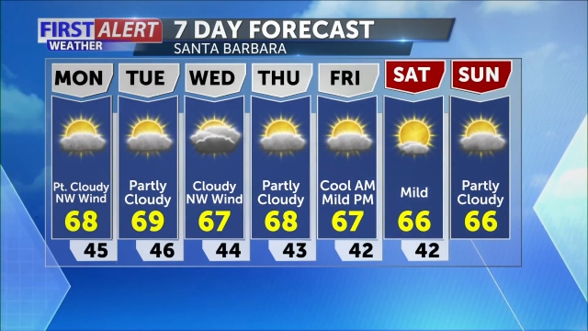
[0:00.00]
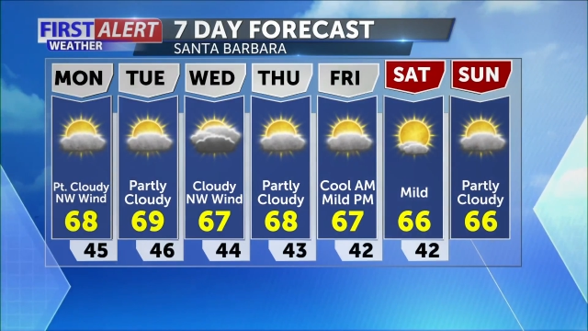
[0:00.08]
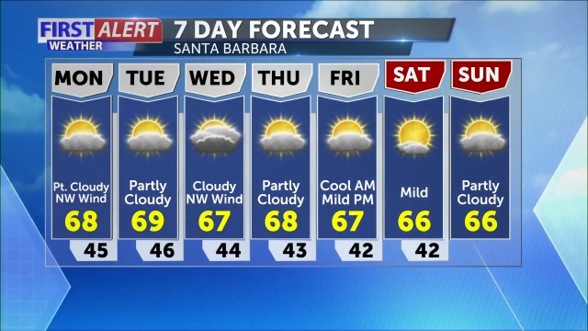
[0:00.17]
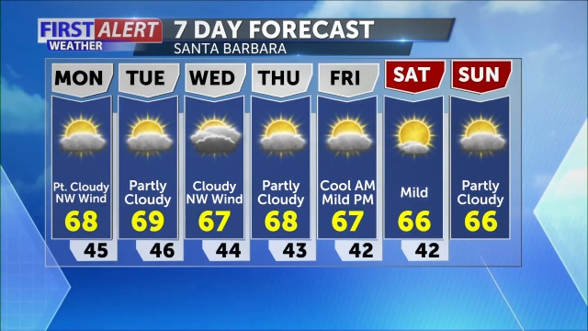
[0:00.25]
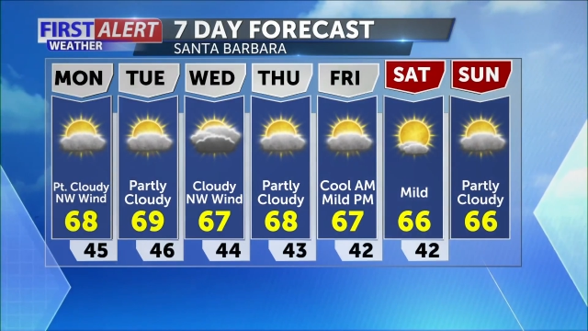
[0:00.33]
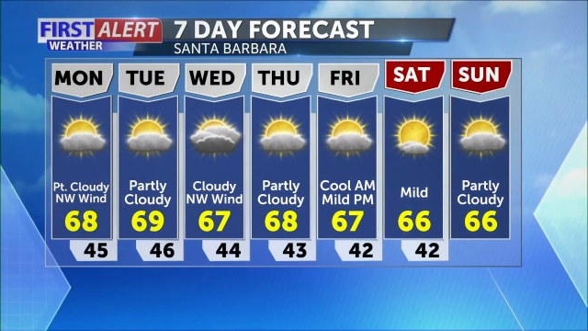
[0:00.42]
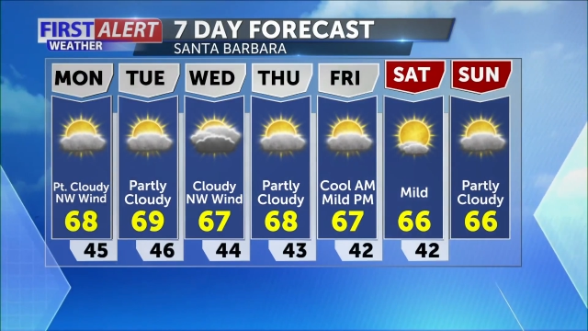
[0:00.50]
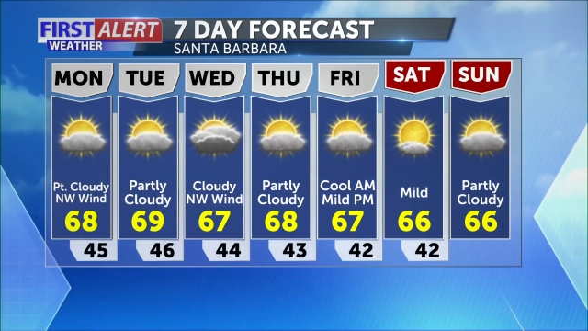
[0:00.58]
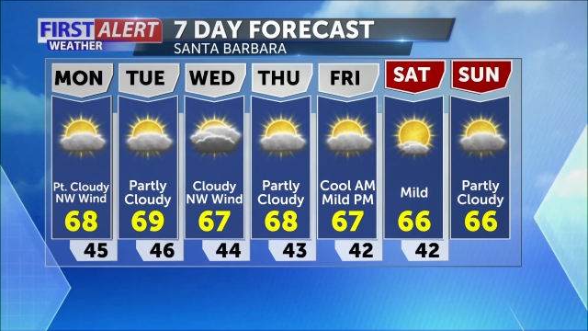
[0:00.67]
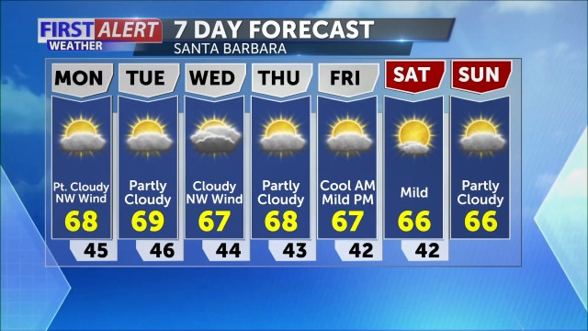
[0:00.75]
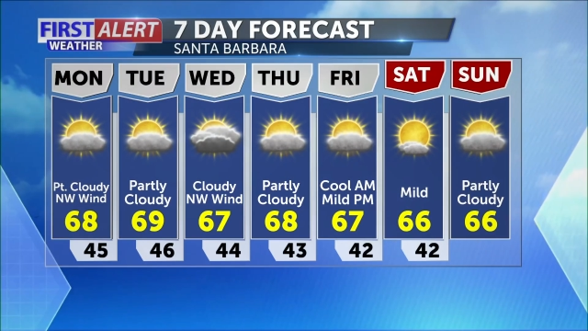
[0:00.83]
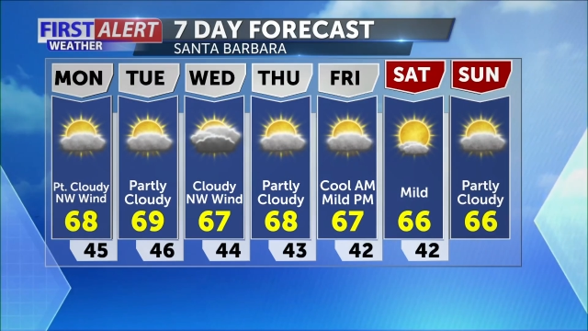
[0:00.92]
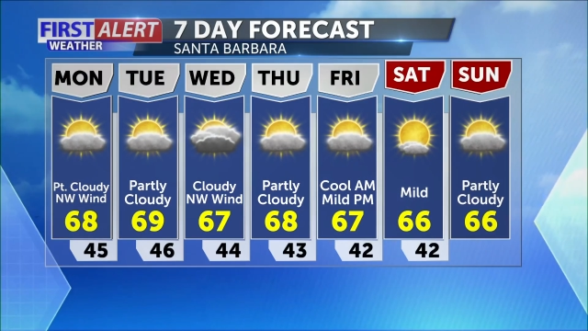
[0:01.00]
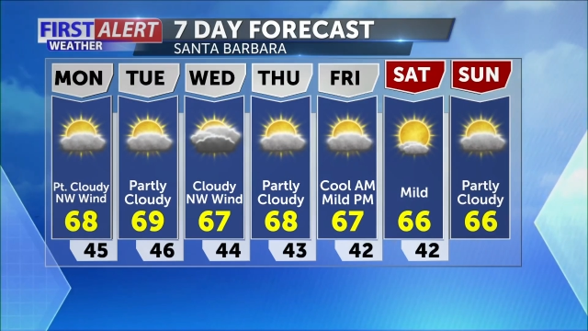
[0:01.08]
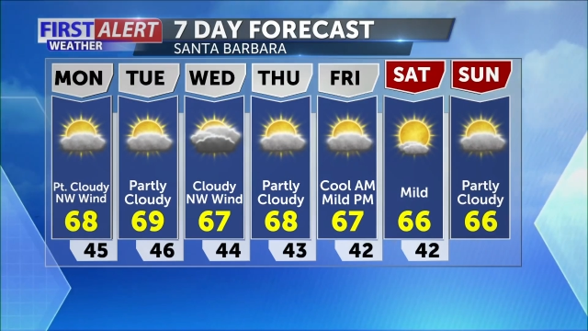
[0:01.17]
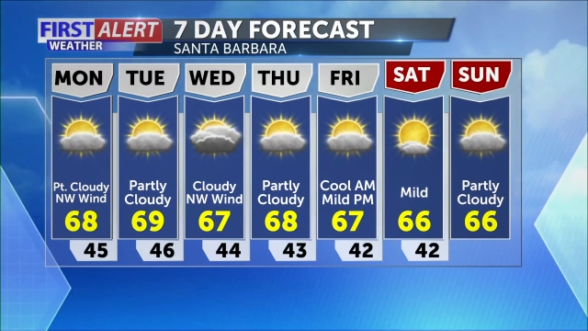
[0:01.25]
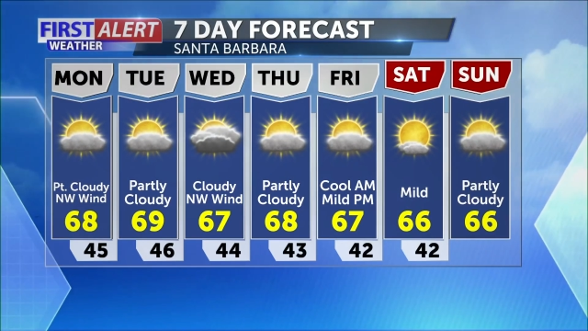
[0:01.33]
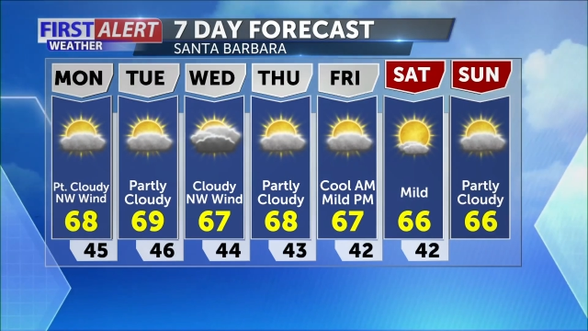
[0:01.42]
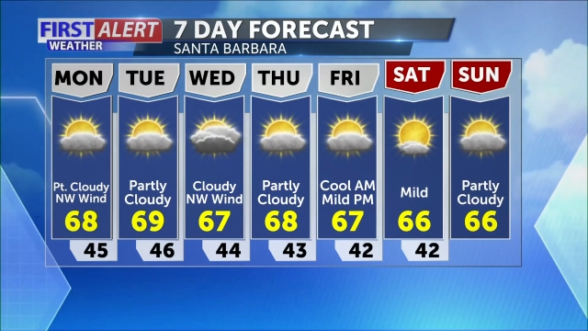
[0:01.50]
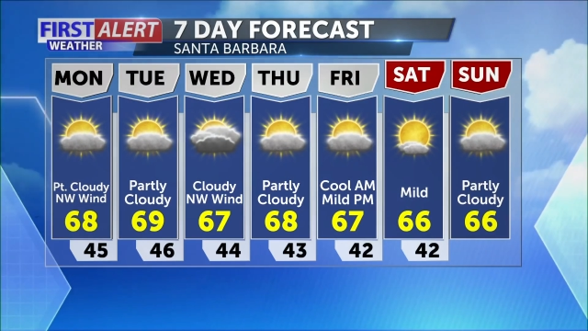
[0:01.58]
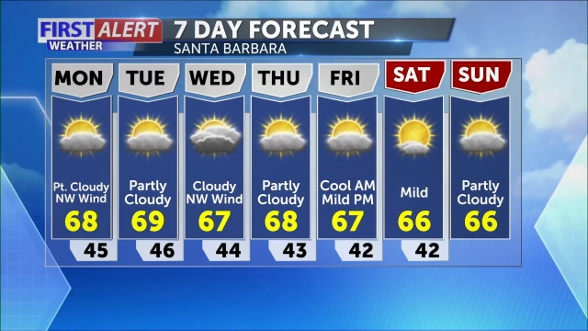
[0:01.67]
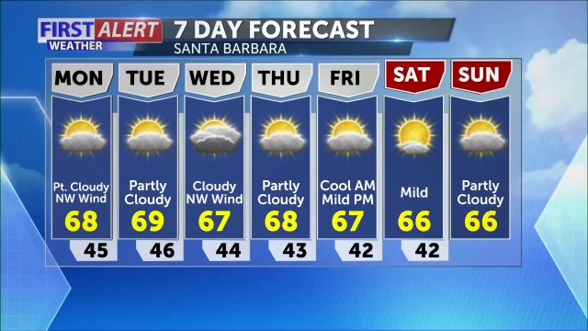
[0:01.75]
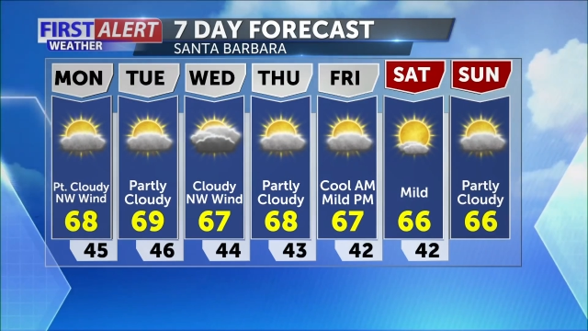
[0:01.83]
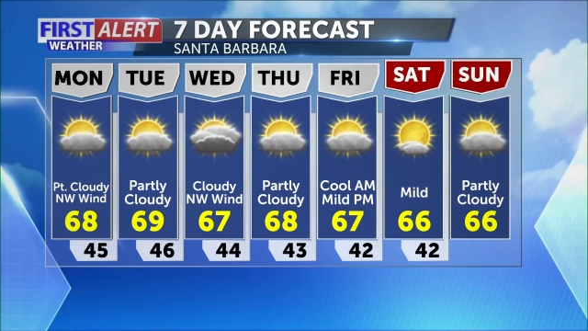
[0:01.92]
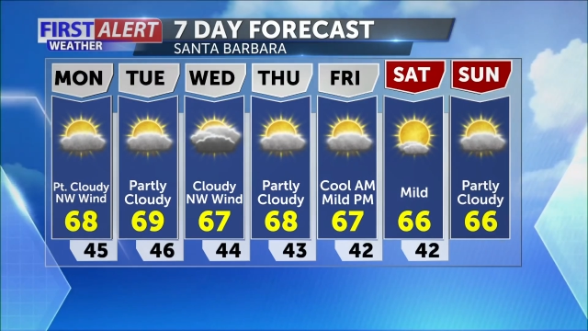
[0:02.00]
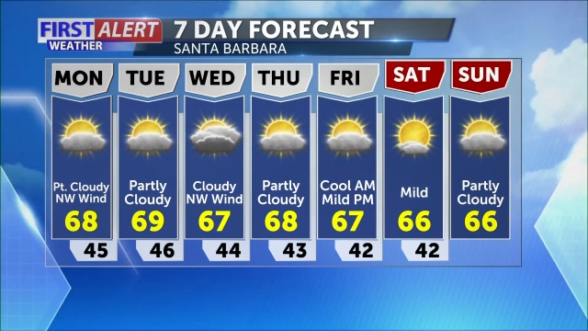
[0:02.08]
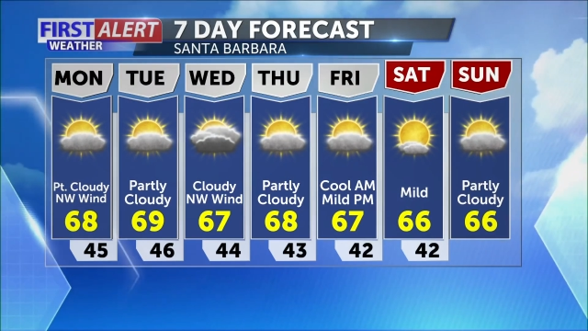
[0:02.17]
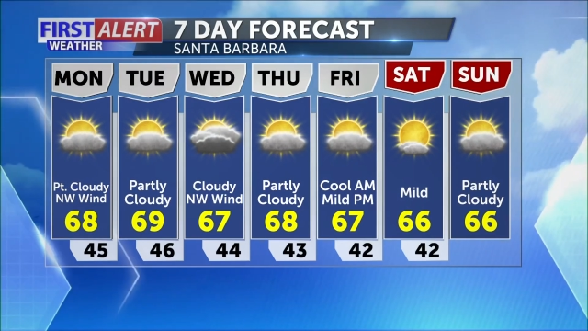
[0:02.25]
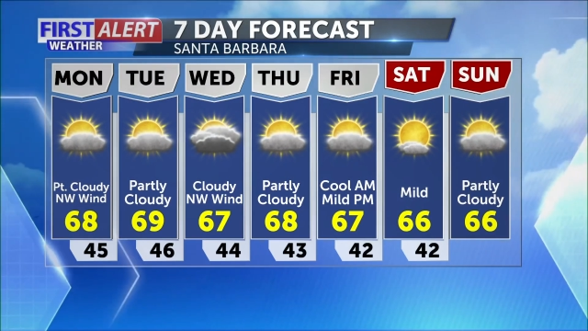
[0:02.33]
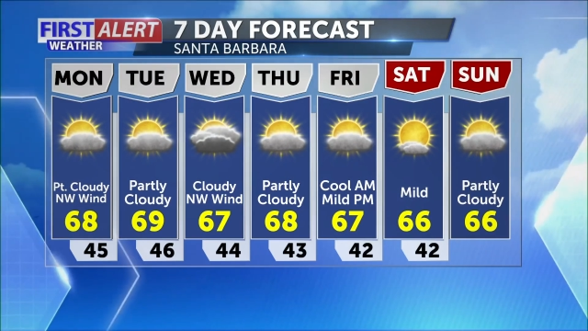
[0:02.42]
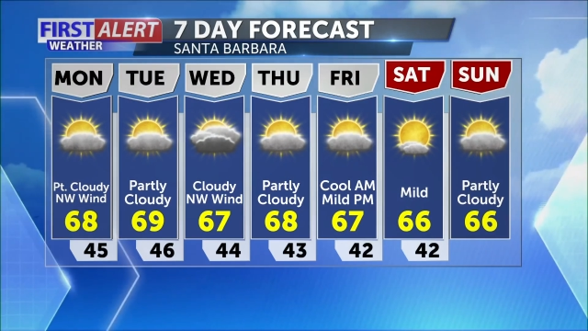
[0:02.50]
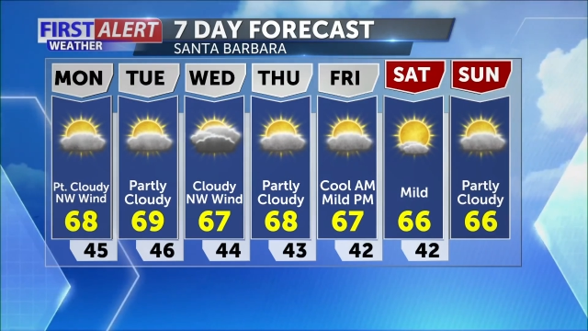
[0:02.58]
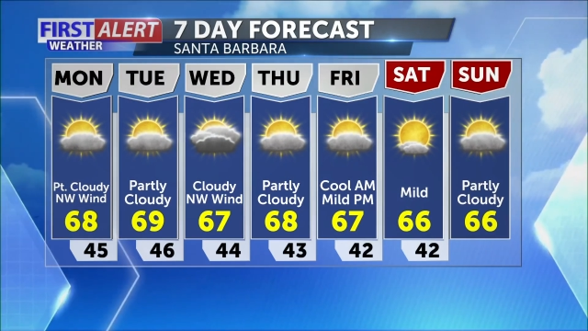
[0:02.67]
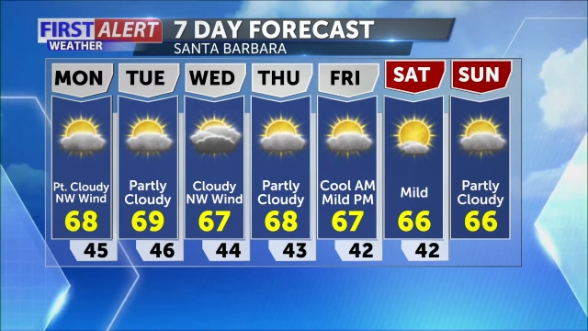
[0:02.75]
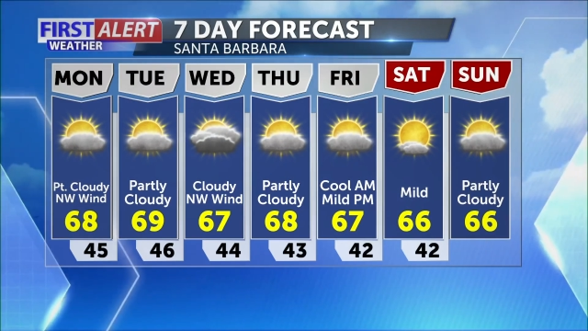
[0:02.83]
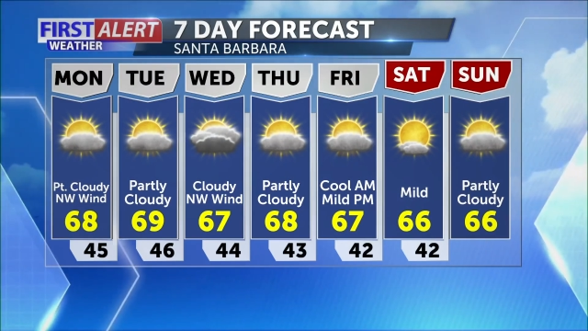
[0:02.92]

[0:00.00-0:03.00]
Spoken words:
Nobody's mouth can be seen.